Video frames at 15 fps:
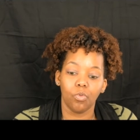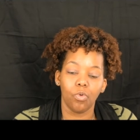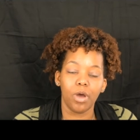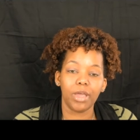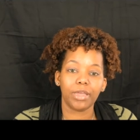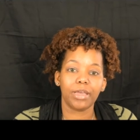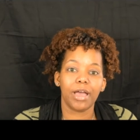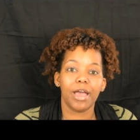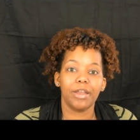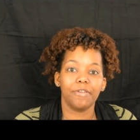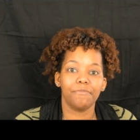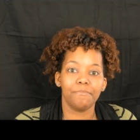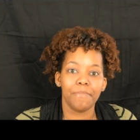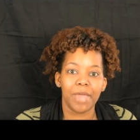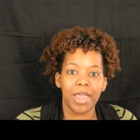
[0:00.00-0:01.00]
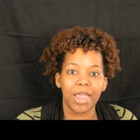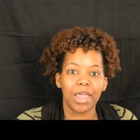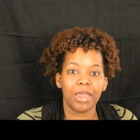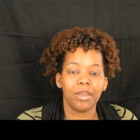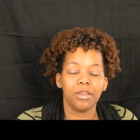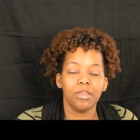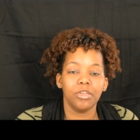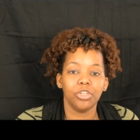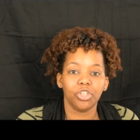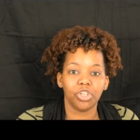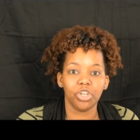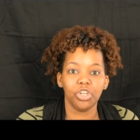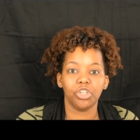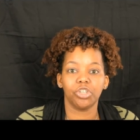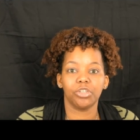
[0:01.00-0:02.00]
what kind of man
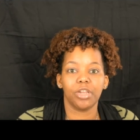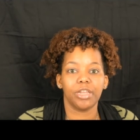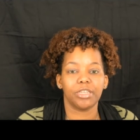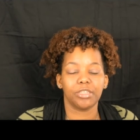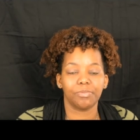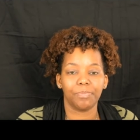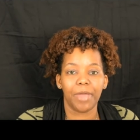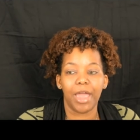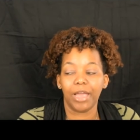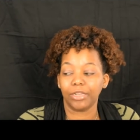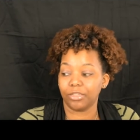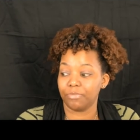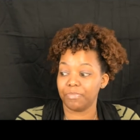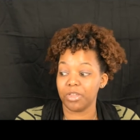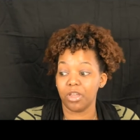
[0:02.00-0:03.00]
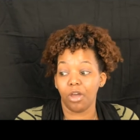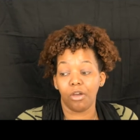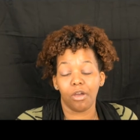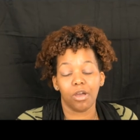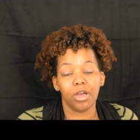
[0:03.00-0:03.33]
she should expect to be her